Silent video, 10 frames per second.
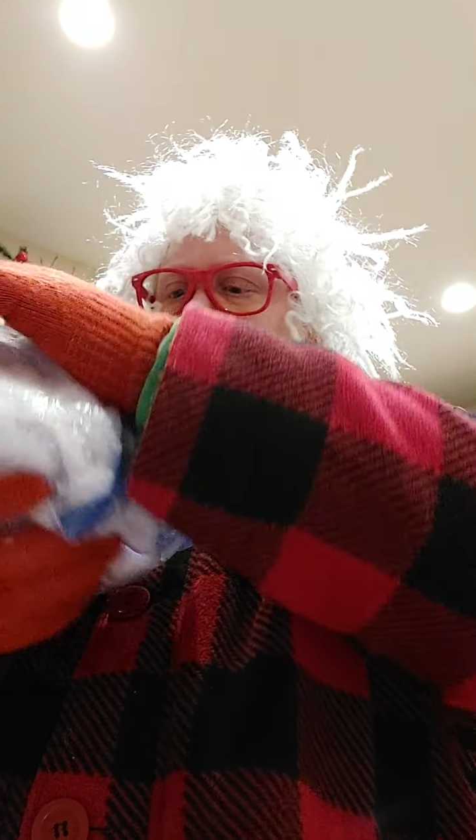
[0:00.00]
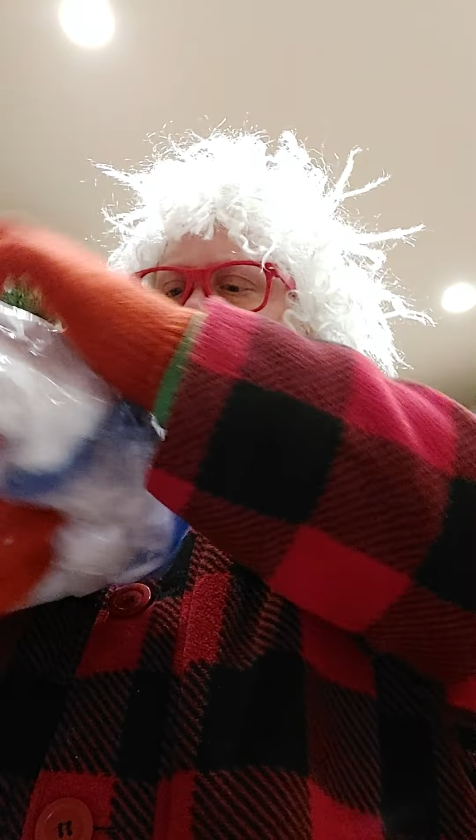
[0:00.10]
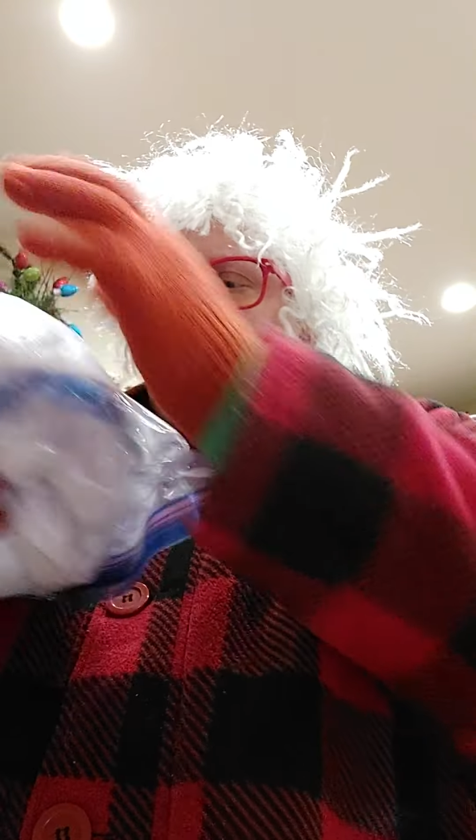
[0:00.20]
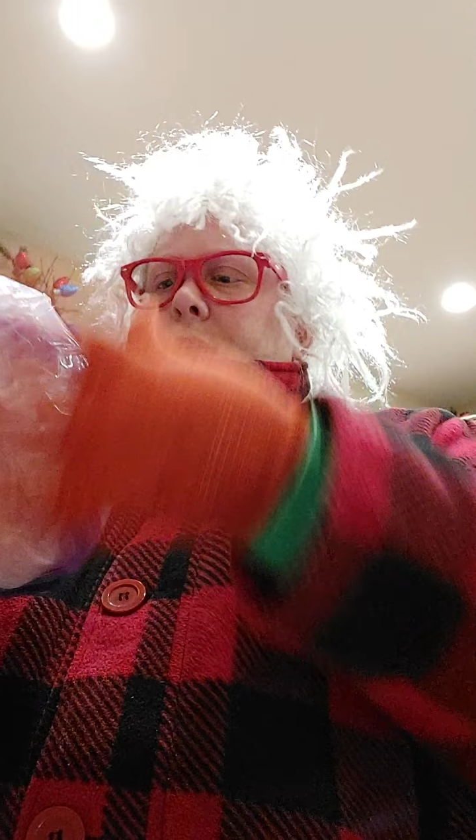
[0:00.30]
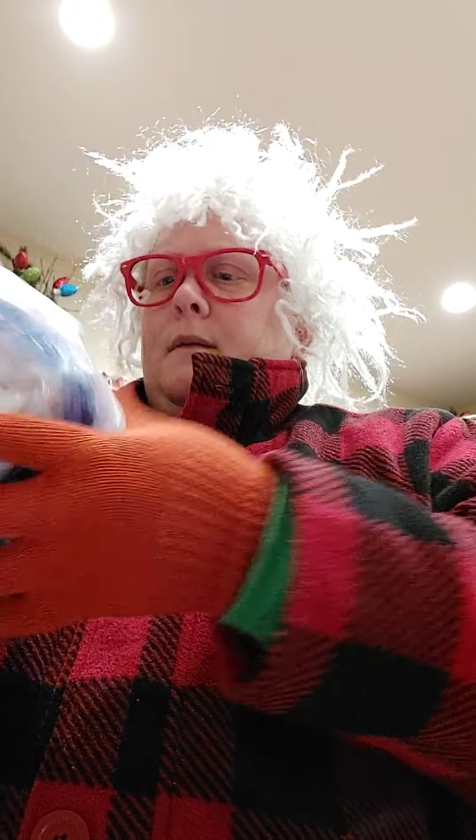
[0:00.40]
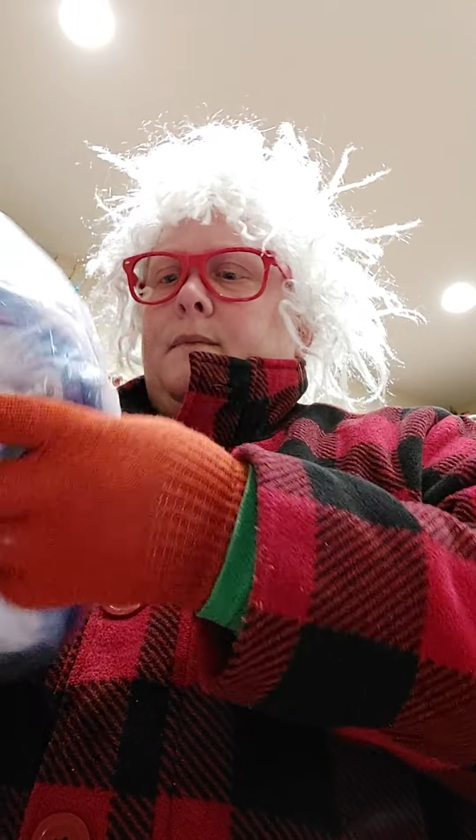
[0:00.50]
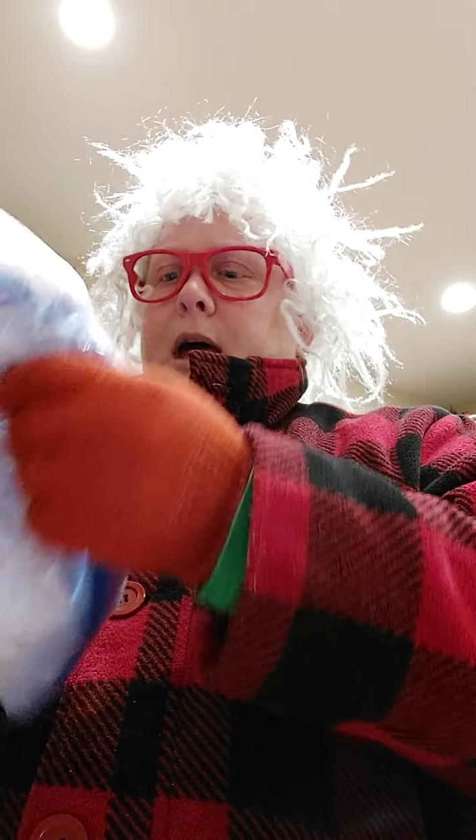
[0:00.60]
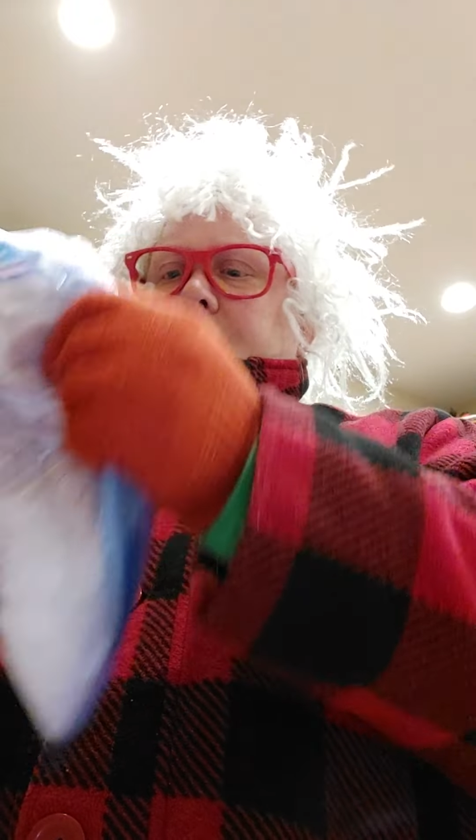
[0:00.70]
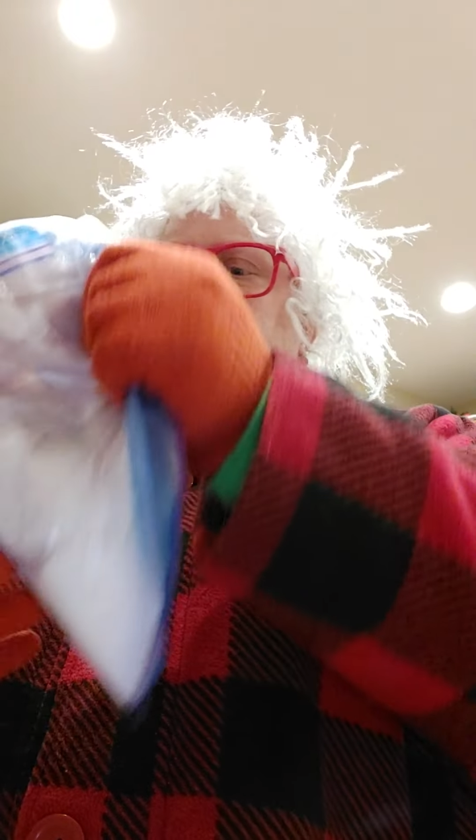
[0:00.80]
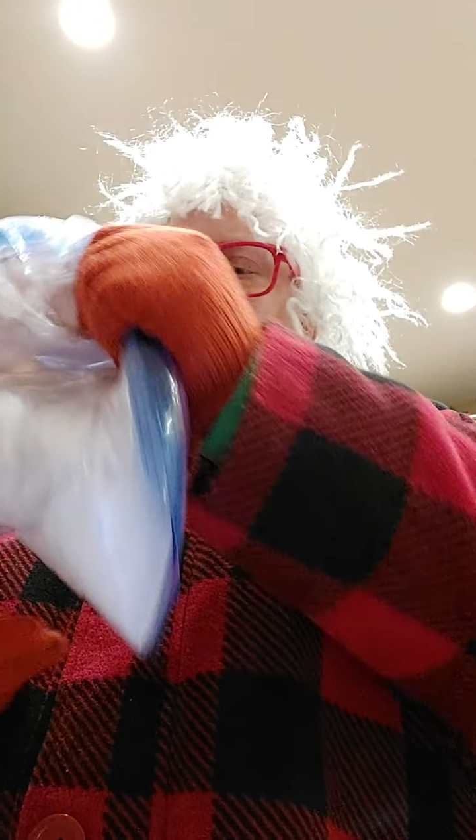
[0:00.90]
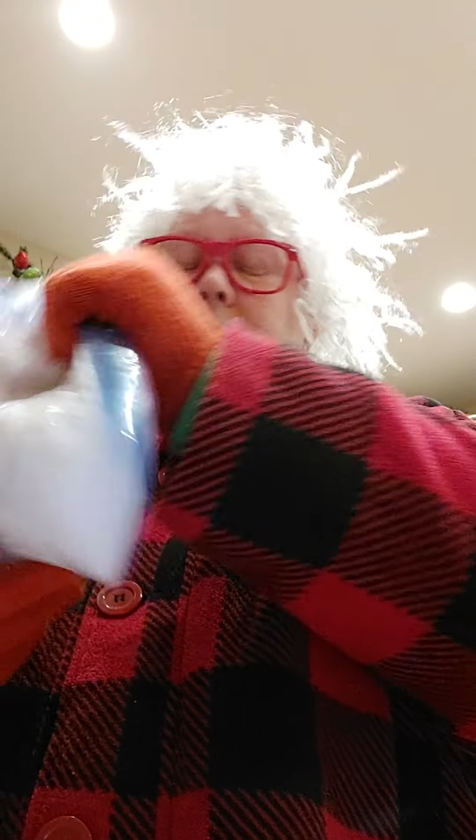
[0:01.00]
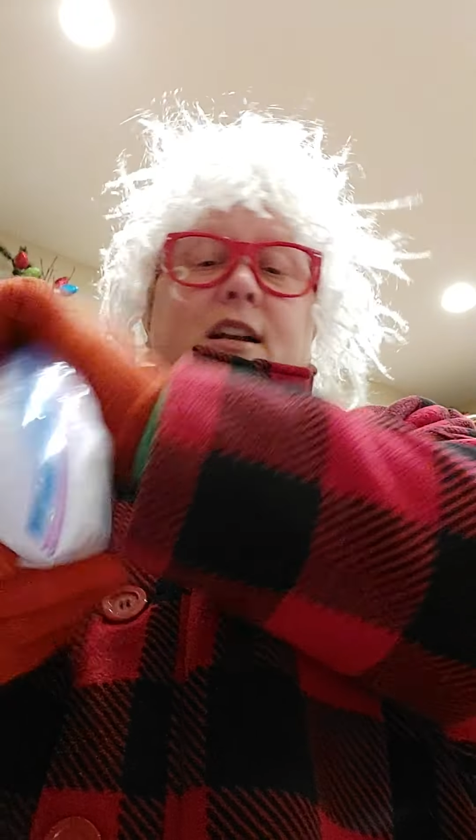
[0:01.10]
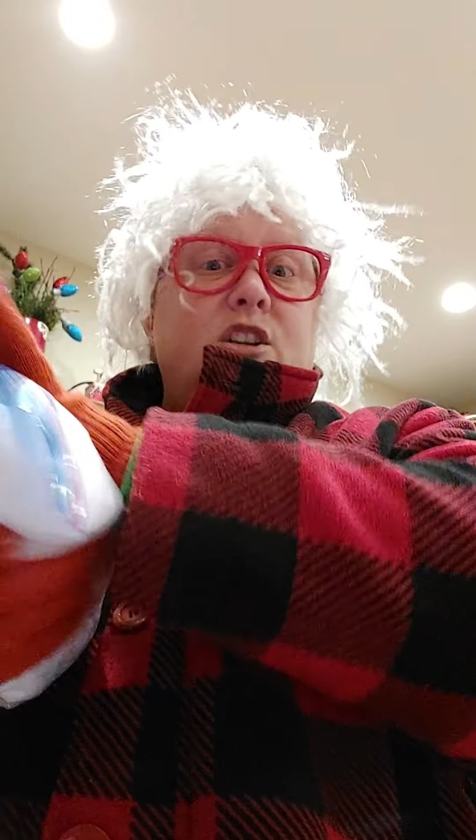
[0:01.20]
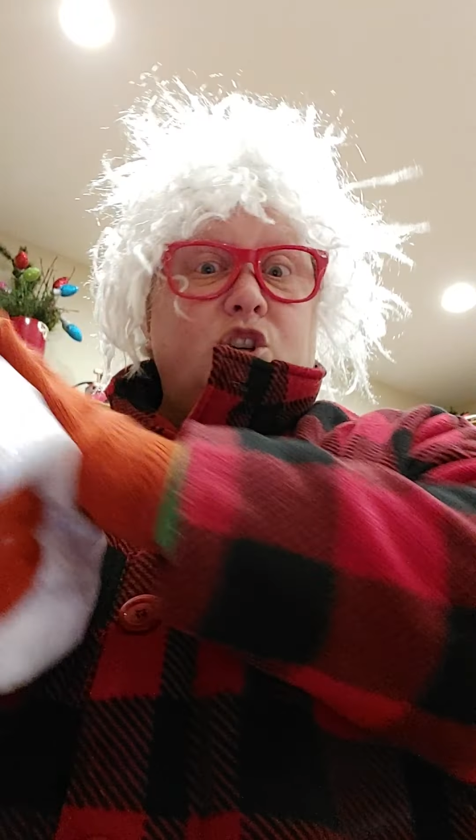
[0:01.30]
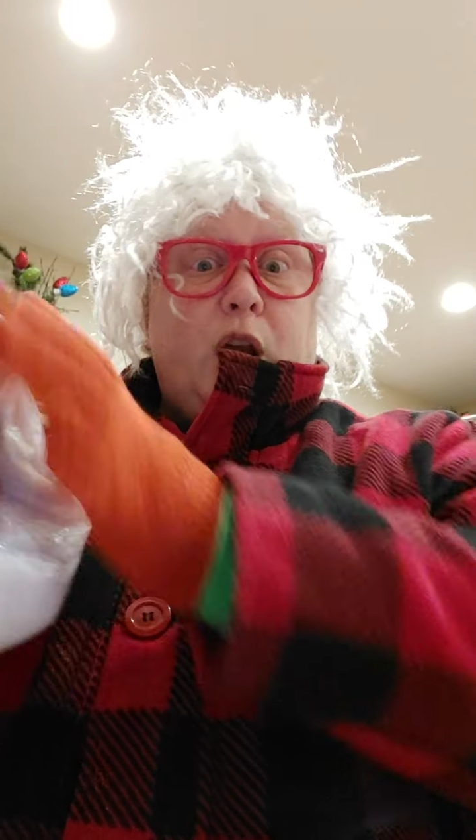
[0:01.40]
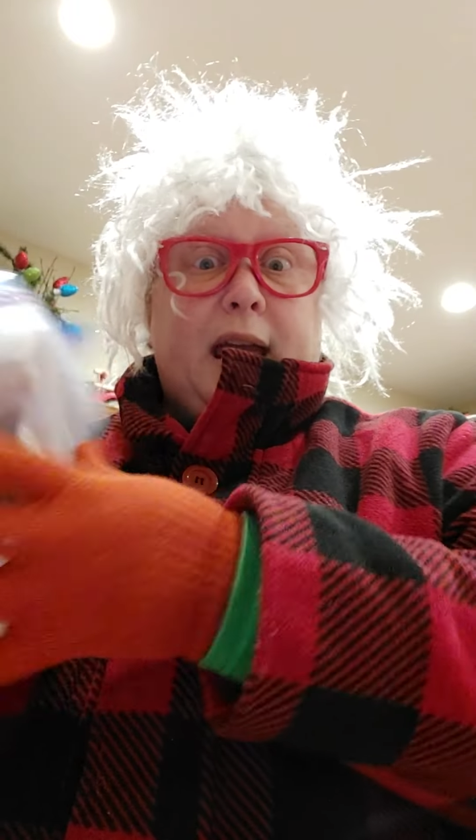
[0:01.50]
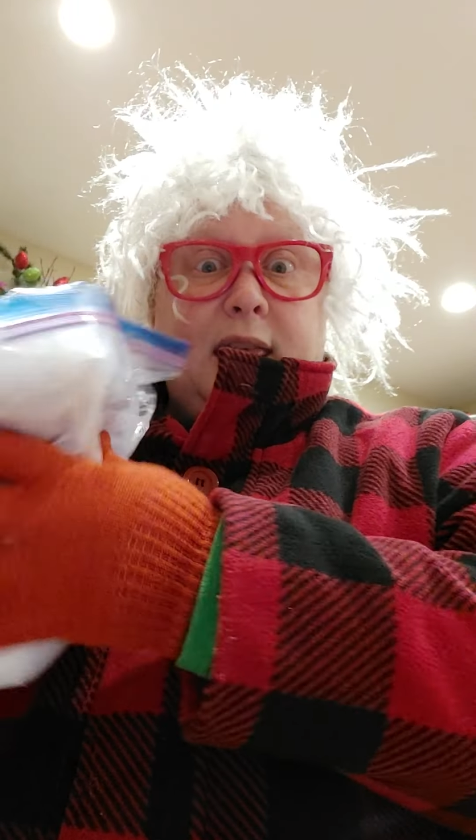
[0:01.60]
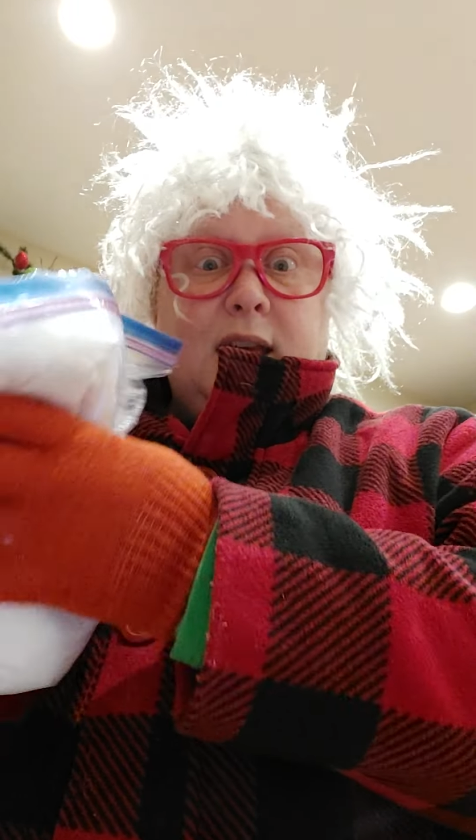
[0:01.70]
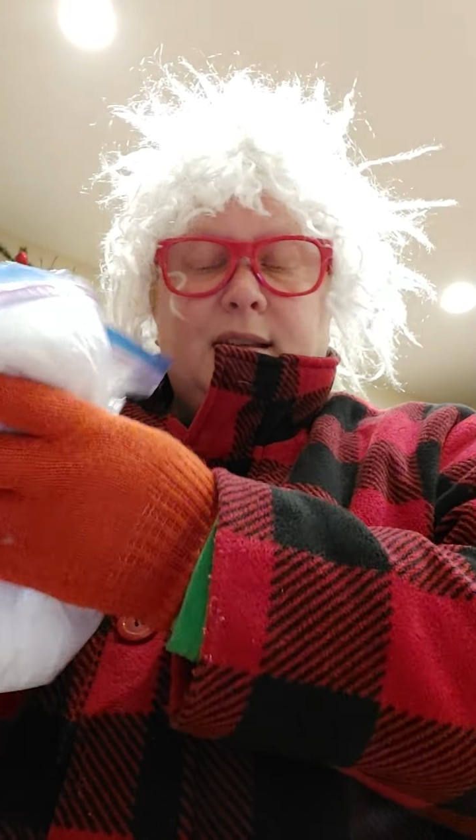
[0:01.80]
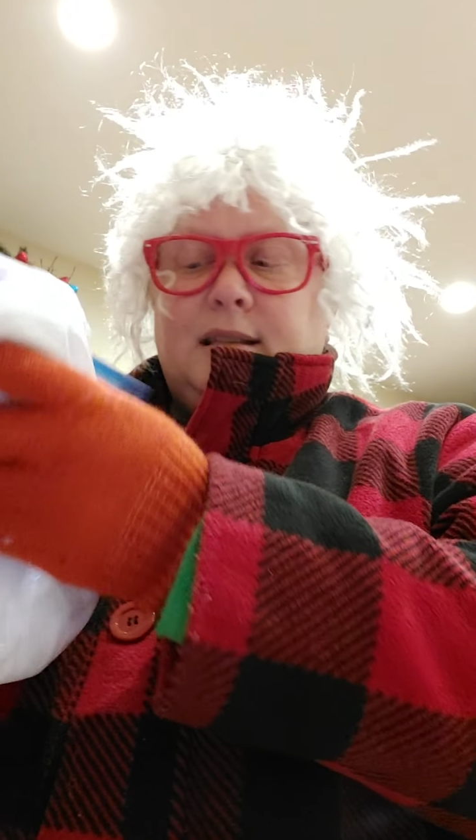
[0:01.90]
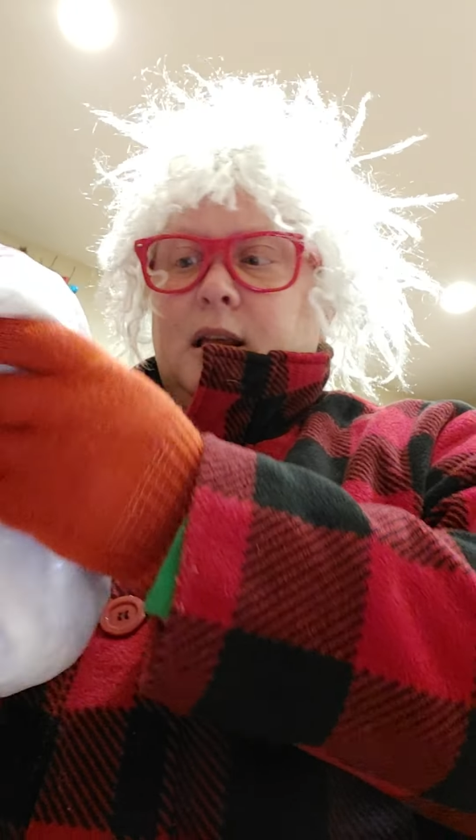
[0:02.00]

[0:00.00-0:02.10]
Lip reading: okay? I just wanted to try this,